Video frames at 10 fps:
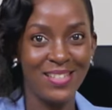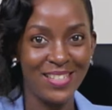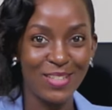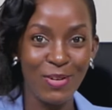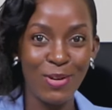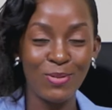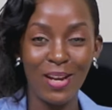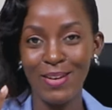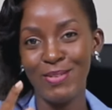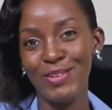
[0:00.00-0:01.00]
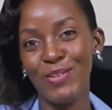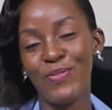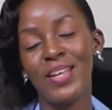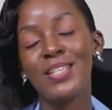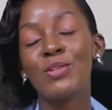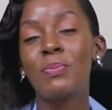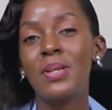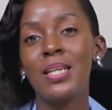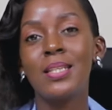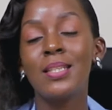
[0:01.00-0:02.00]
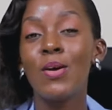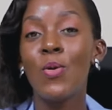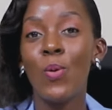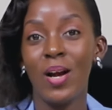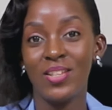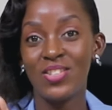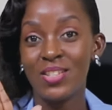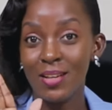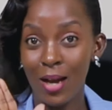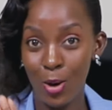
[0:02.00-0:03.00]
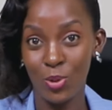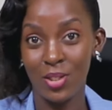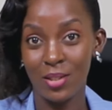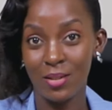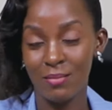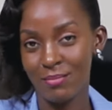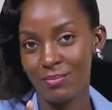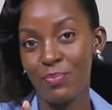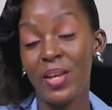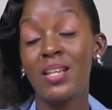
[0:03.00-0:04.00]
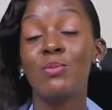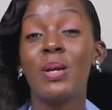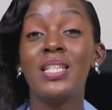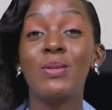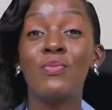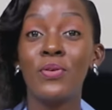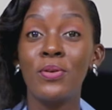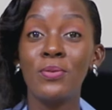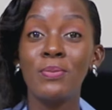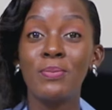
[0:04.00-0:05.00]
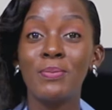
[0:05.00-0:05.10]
is going to land on your face. So please watch out. That is my tip for you.